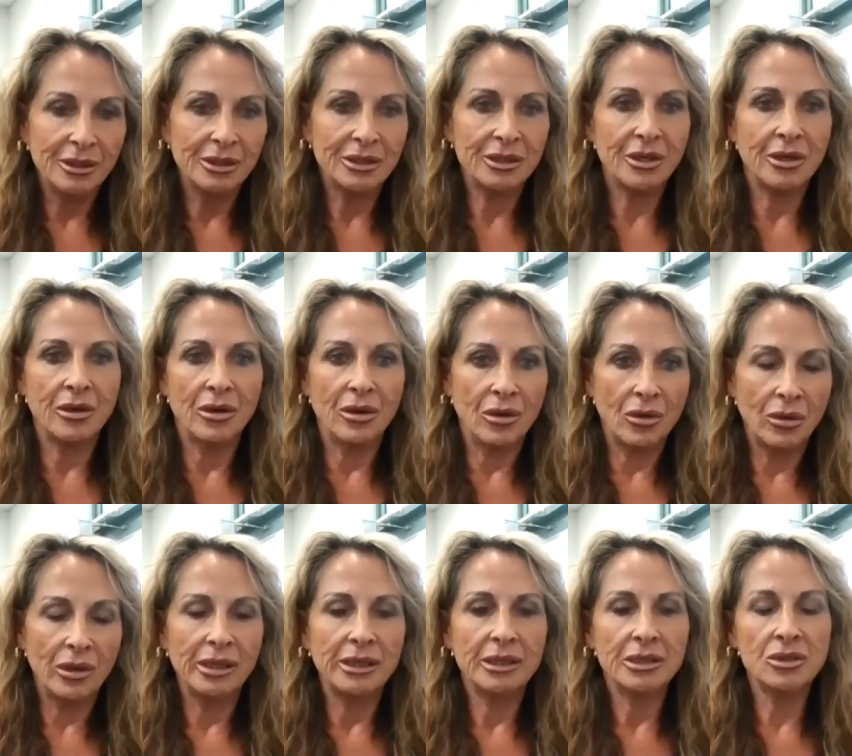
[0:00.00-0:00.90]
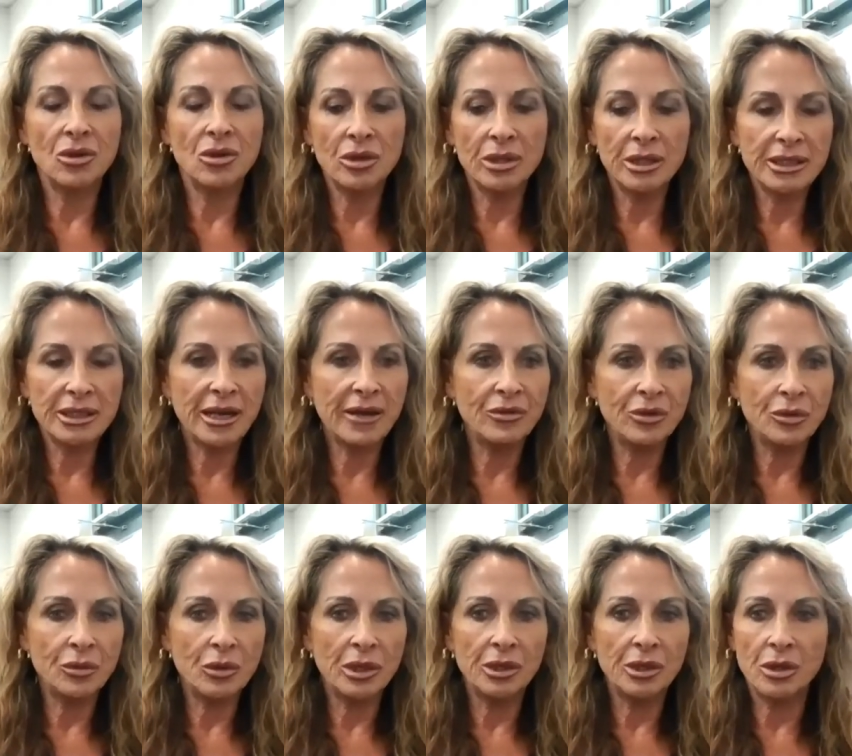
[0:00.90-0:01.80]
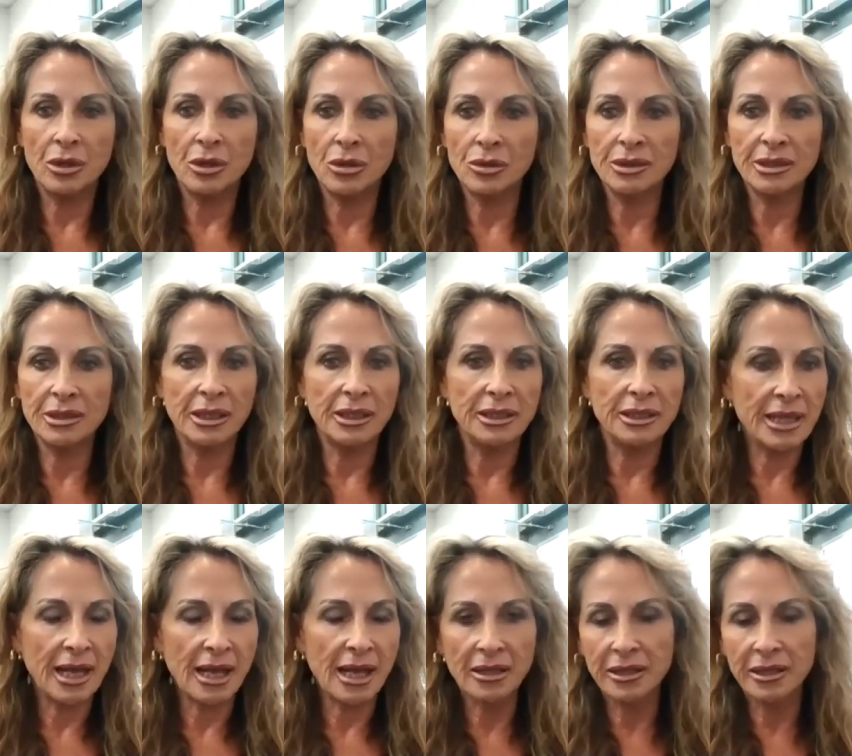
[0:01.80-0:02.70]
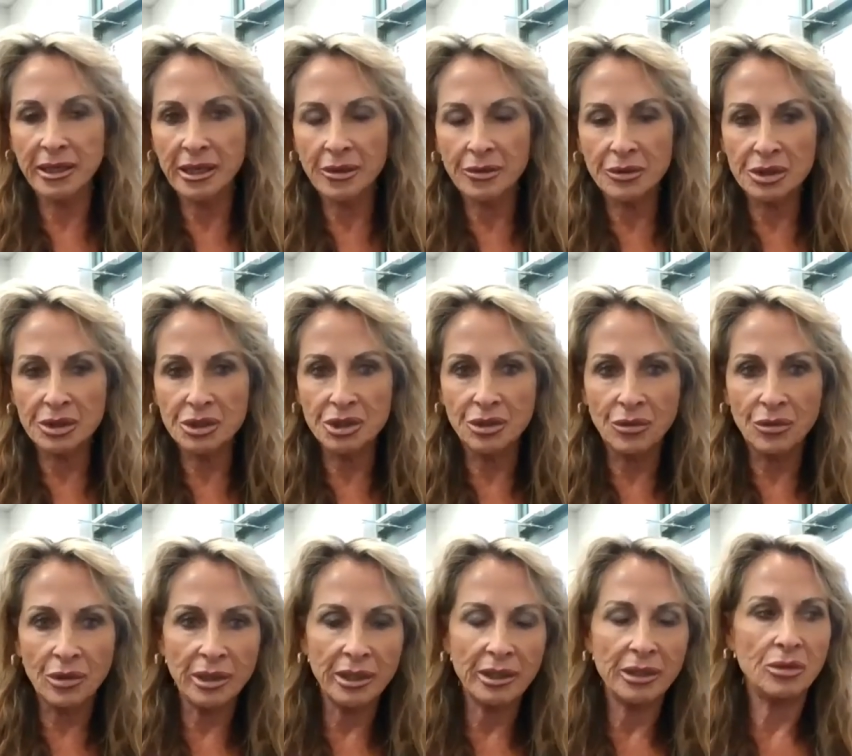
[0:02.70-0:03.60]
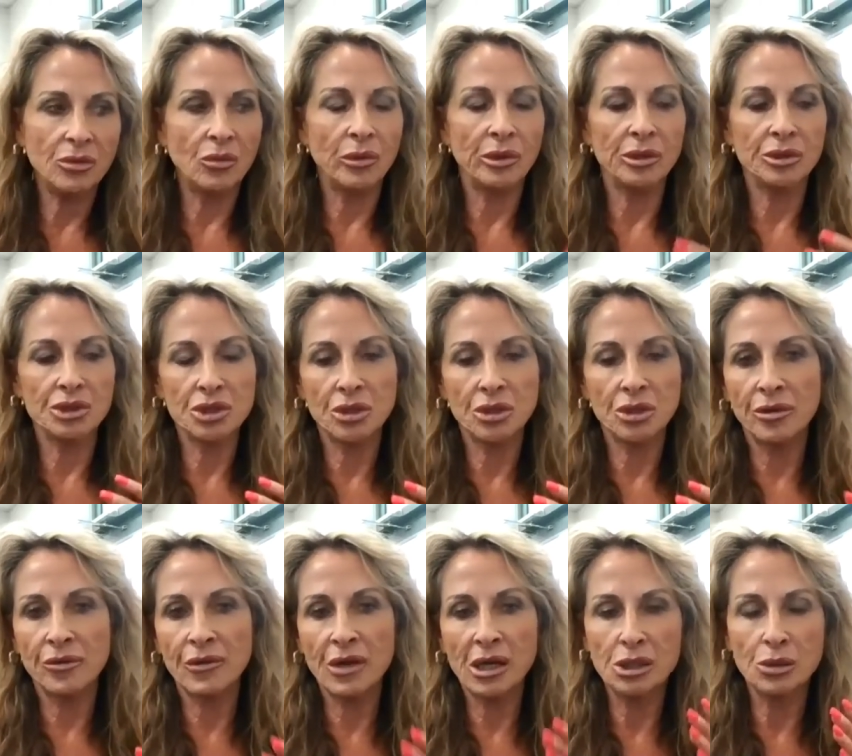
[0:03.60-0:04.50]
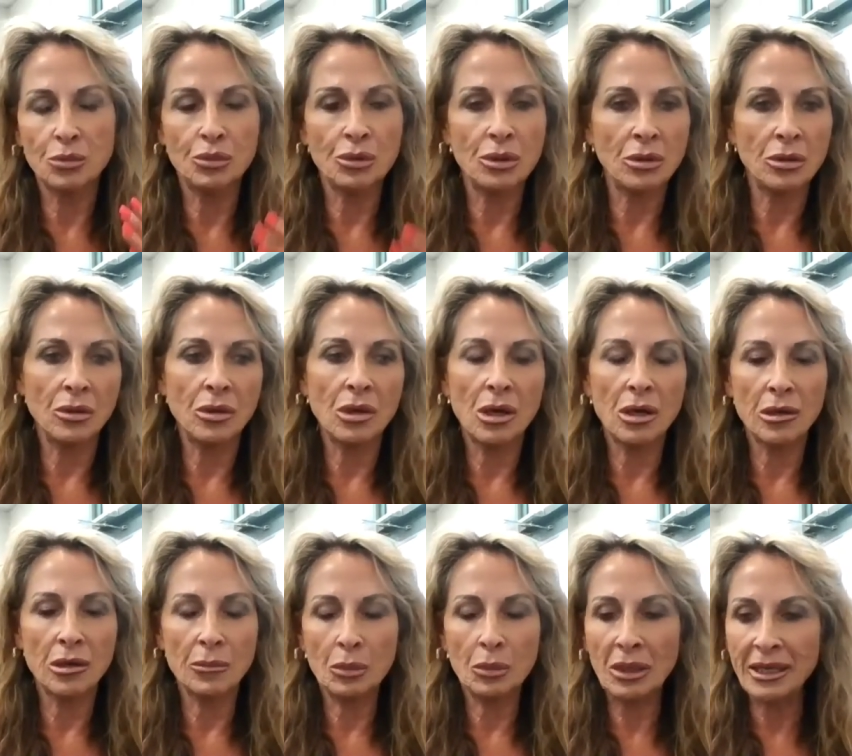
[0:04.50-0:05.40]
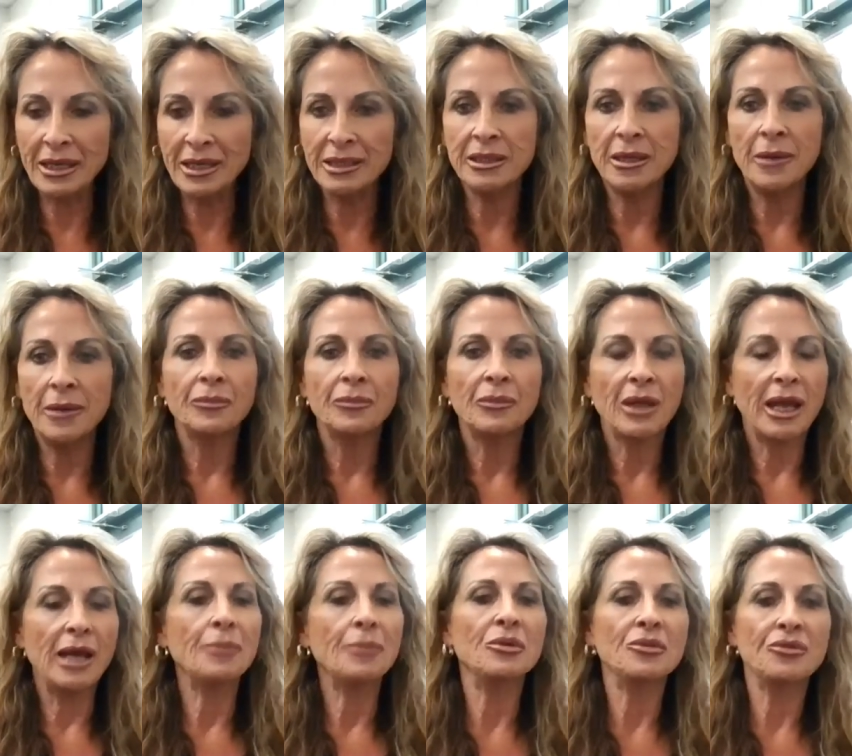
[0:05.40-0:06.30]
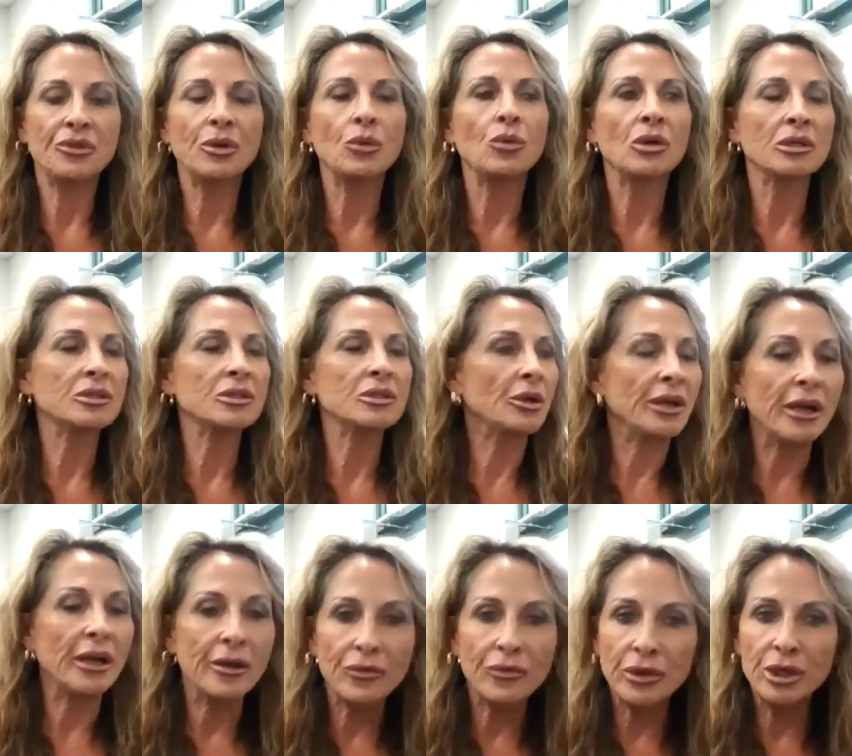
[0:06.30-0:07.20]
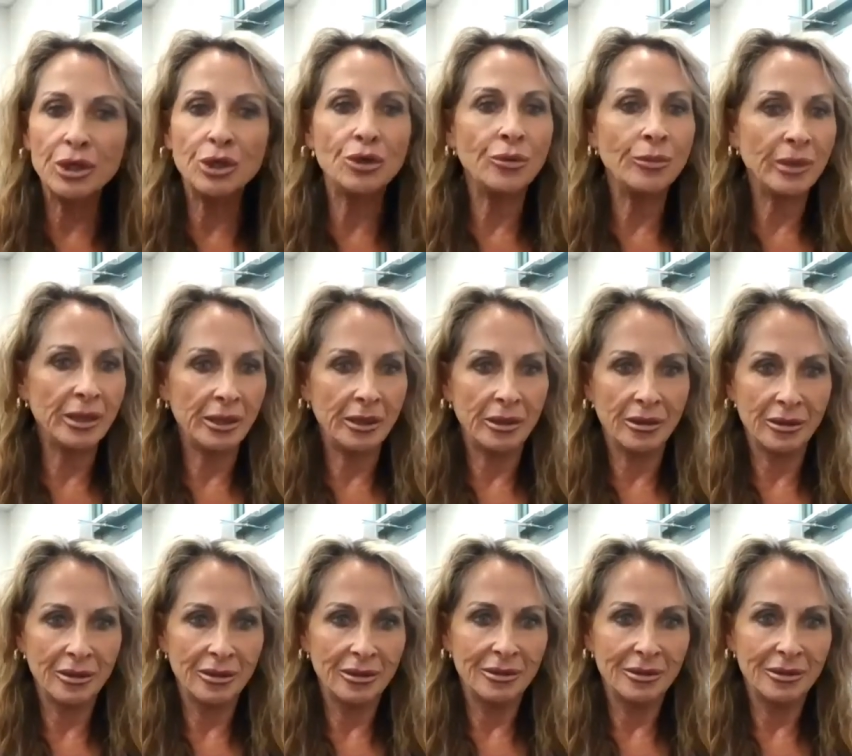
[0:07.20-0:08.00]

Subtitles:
So as long as everyone knows exactly how to do it, we're sure you've got the protocol in place. Epilfree works on every human.